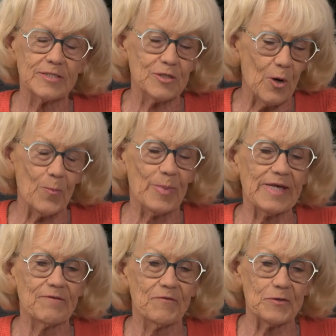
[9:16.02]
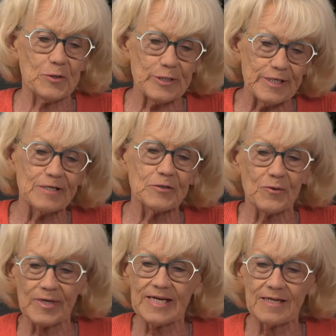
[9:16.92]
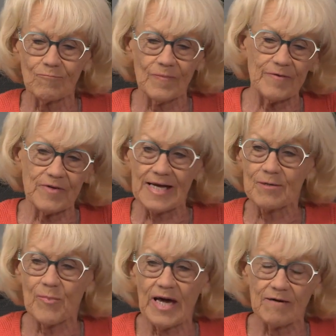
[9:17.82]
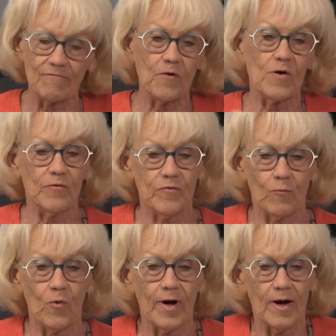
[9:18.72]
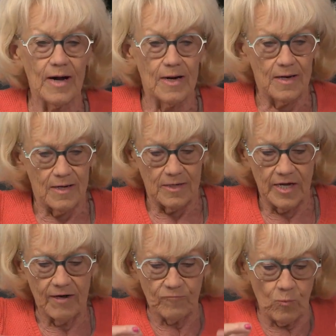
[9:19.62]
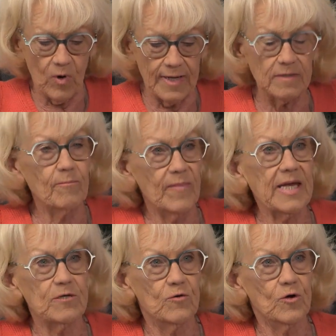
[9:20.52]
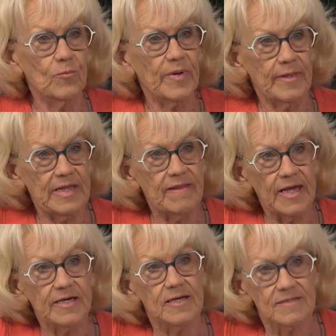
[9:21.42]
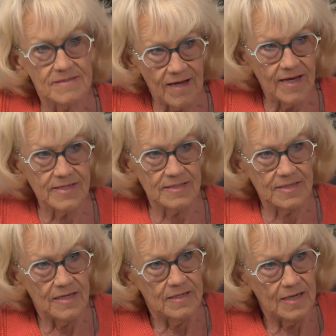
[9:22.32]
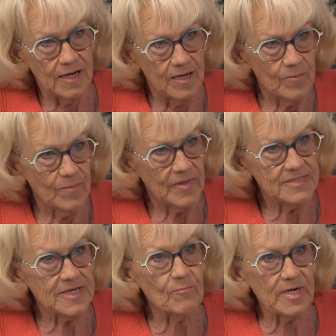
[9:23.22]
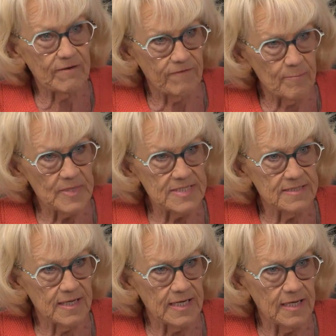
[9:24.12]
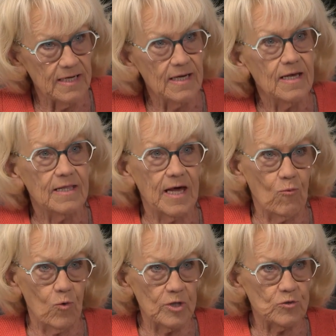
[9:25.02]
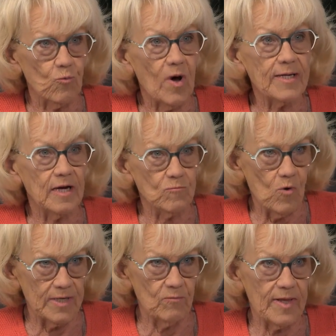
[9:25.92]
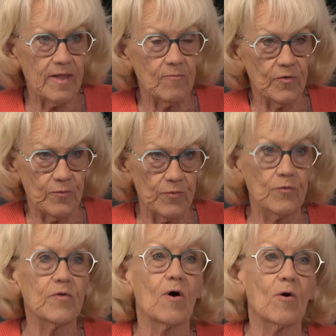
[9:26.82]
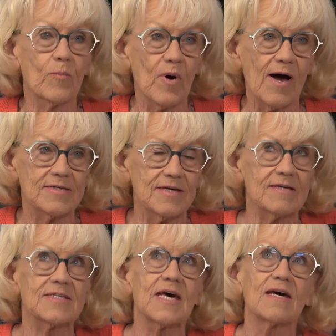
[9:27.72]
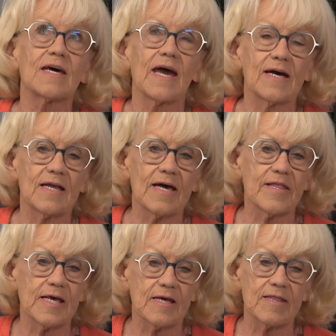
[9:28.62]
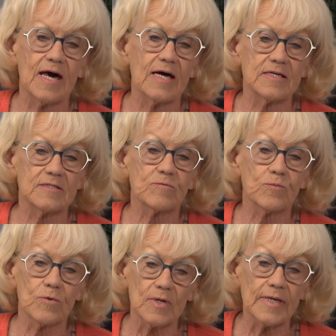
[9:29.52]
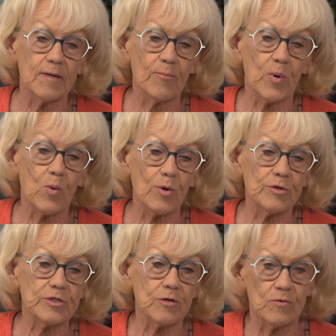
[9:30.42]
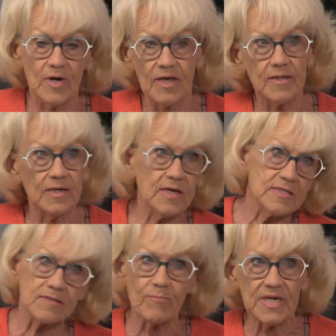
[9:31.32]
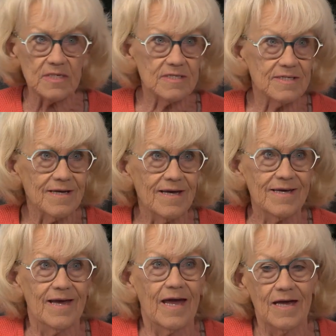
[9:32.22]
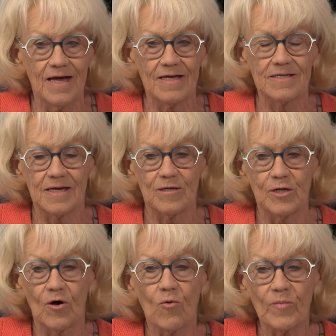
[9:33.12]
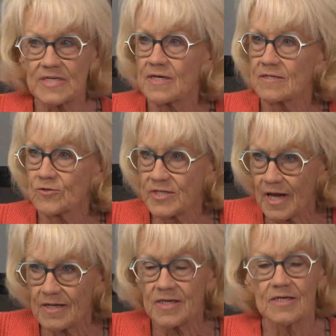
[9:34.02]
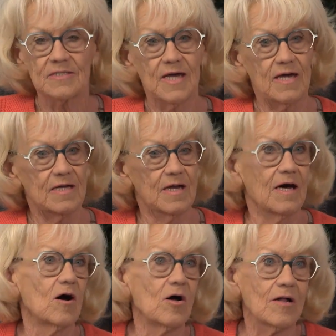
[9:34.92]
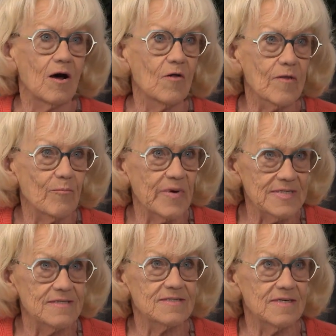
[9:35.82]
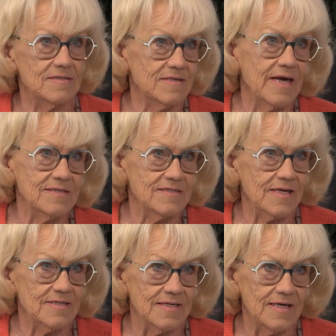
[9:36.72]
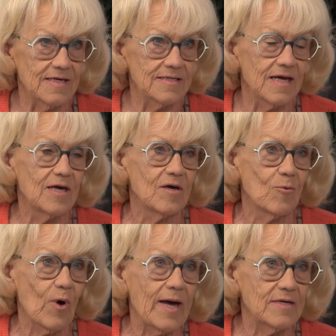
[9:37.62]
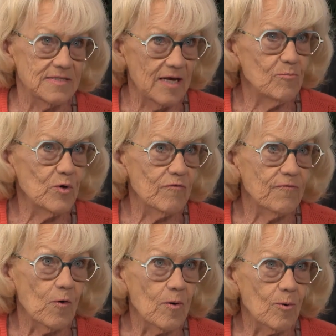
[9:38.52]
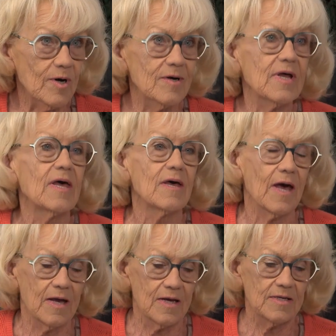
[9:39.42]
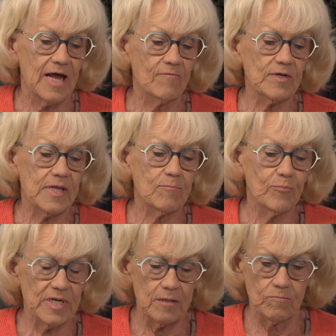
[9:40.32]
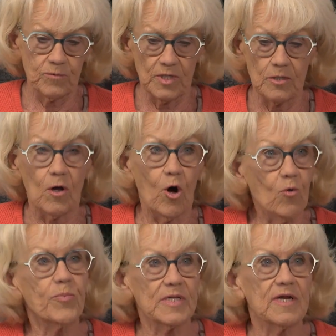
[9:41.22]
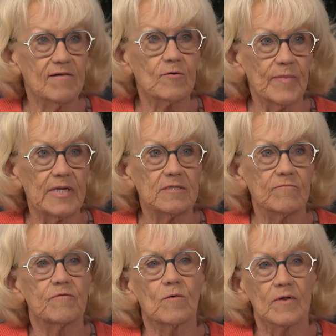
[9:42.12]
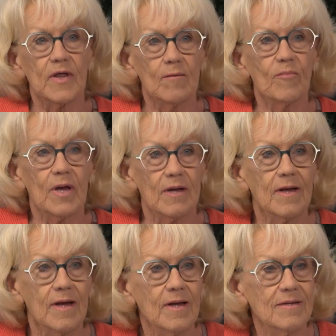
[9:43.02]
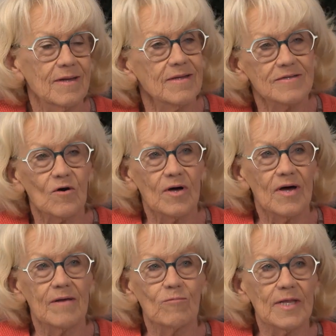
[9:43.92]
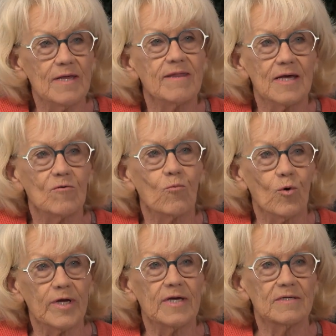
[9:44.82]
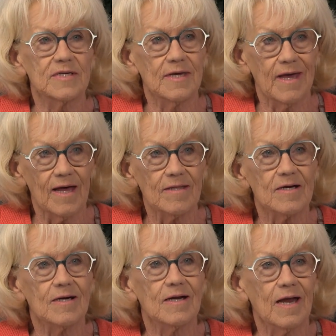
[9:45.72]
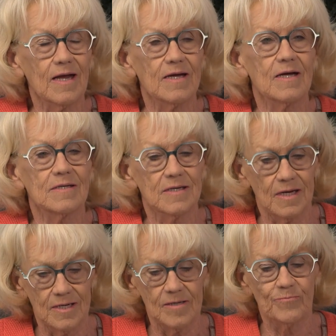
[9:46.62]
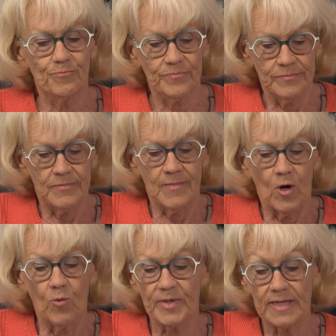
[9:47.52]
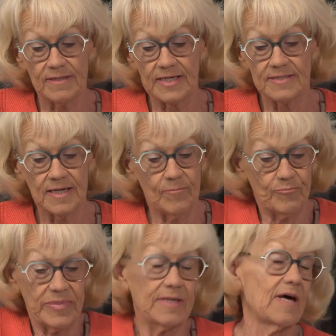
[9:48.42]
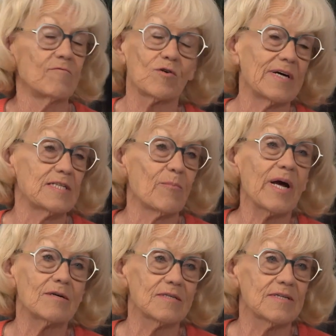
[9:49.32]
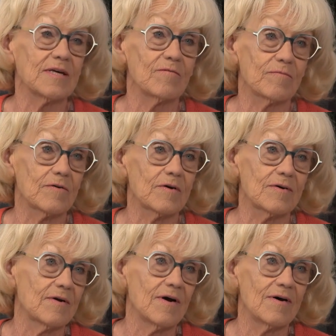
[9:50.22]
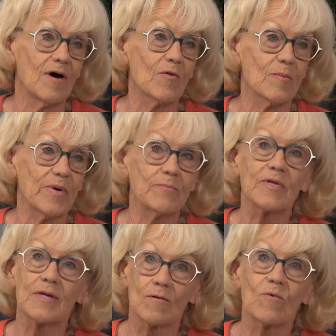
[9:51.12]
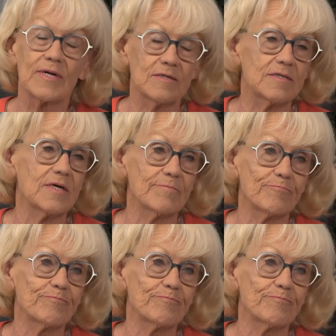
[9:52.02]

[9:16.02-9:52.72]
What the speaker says: don't believe they're still doing it. We've done it back and forth to where you have one main group, and then they get assigned somebody from the city that works one-on-one with him through the whole process. And I think that is really important, so nothing gets missed and no misunderstandings, and all the businesses can succeed as they move forward, and everything be real open government for them. And so I really think working together and opening things up and have transparency for all the people that are wanting to